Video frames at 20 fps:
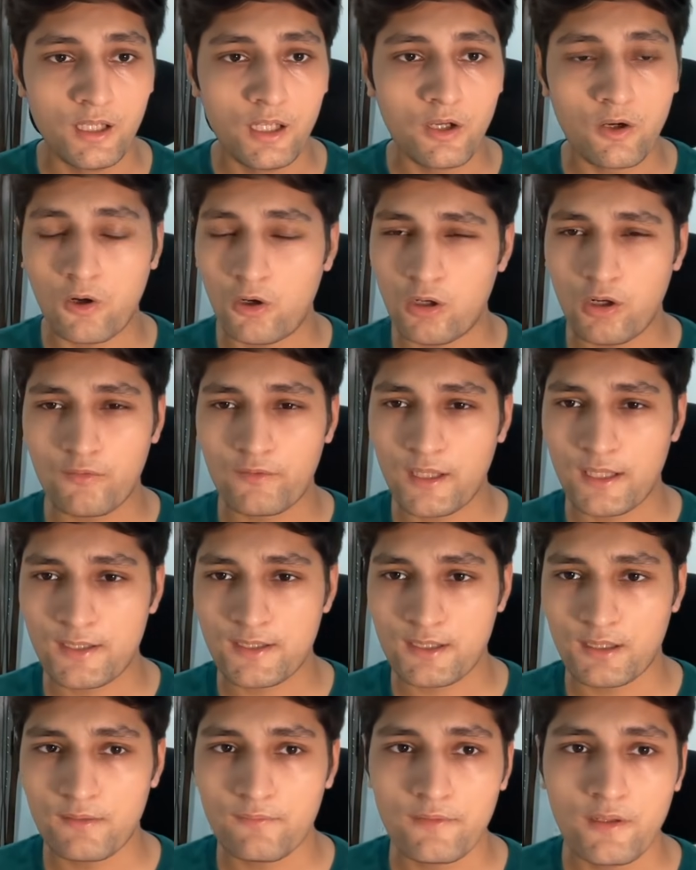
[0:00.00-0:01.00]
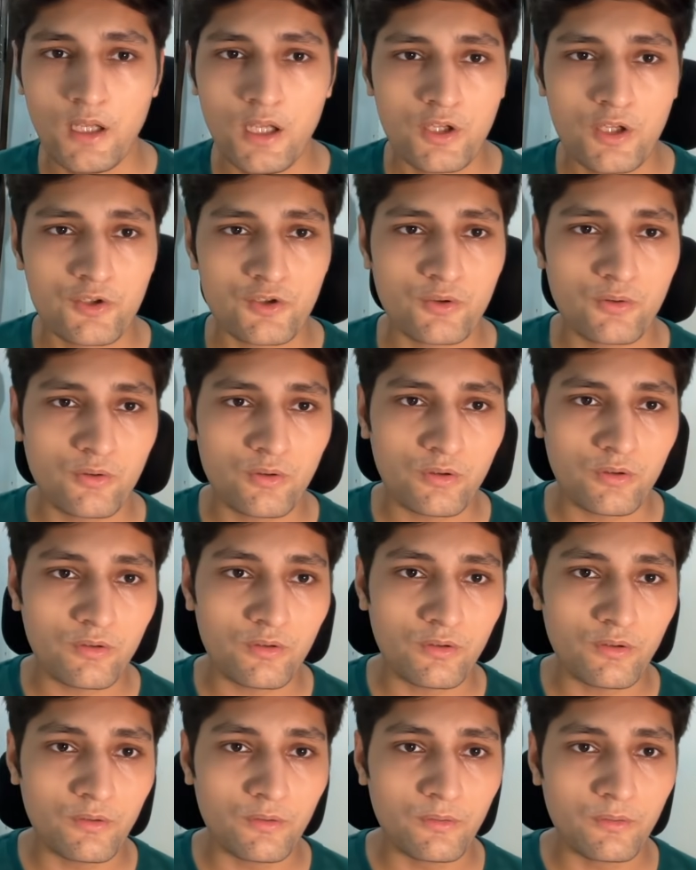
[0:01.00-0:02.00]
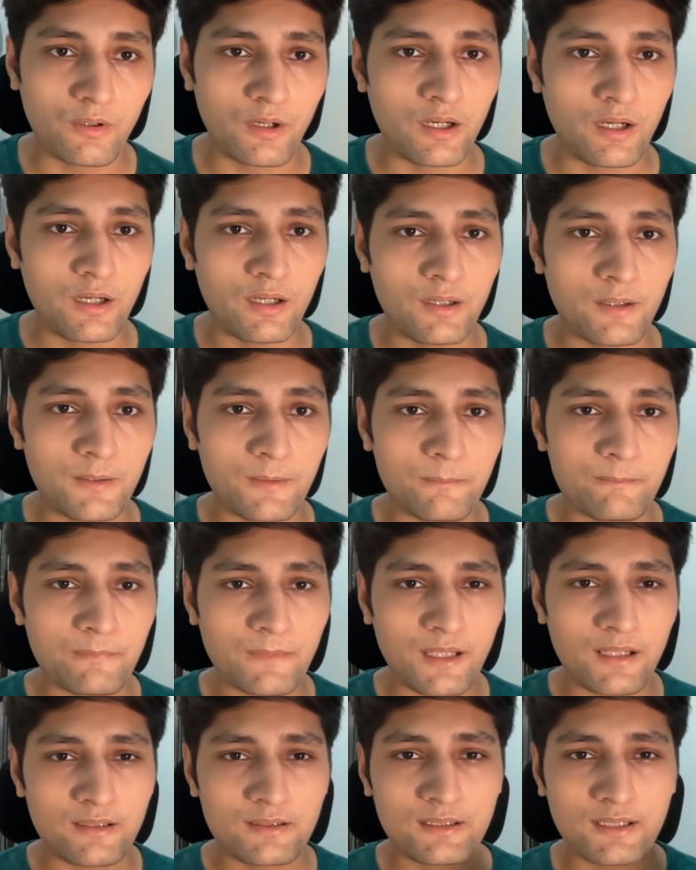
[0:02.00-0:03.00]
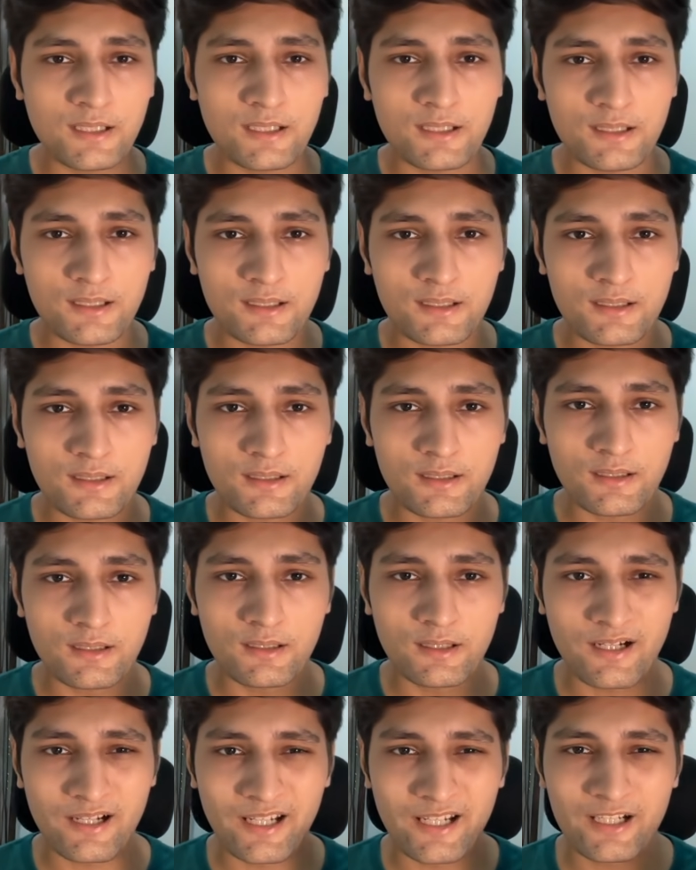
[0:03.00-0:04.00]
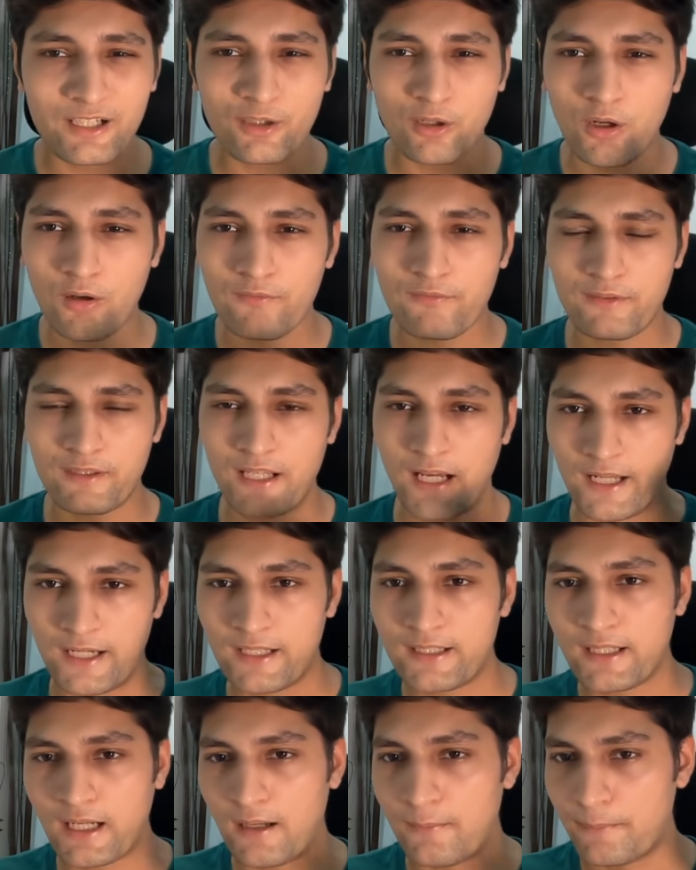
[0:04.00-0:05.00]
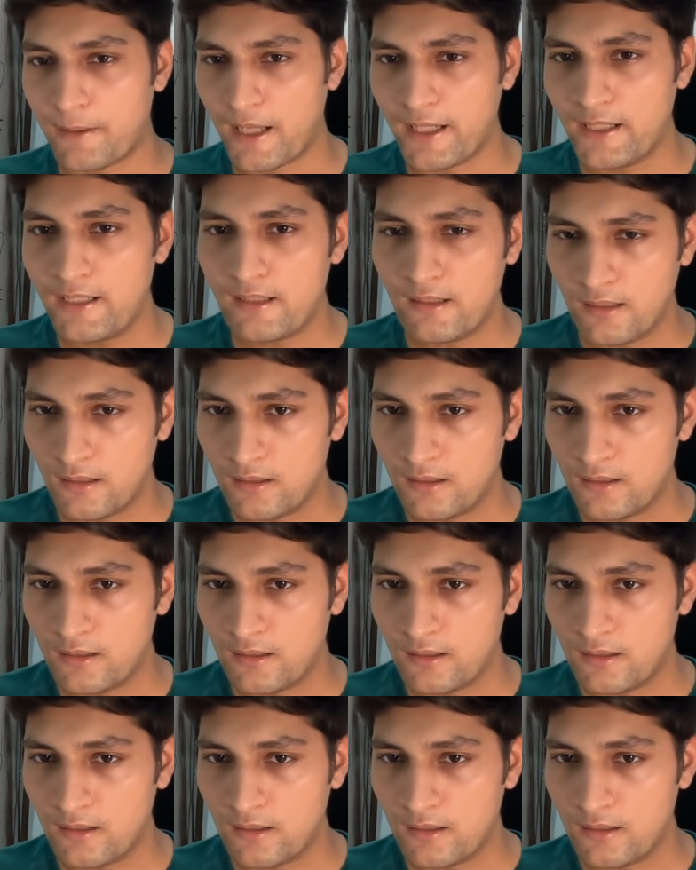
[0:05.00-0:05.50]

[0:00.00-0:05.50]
all of that stuff. So the rate of direct applying,